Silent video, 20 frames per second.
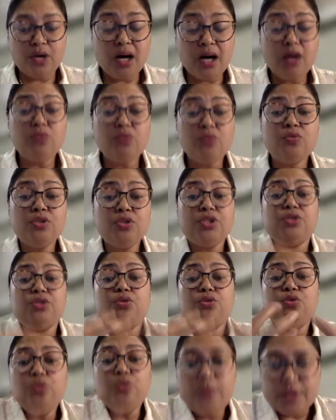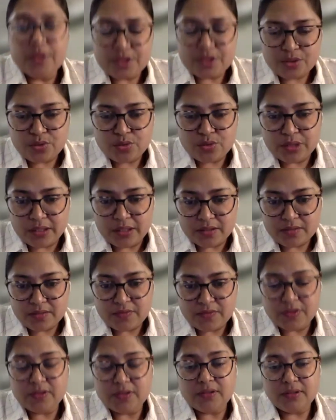How would you pursue things
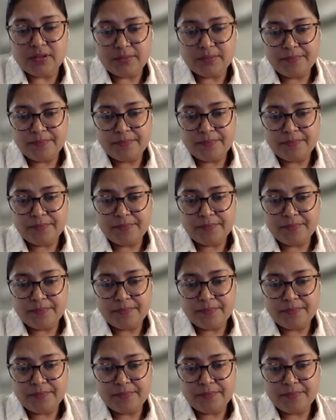further?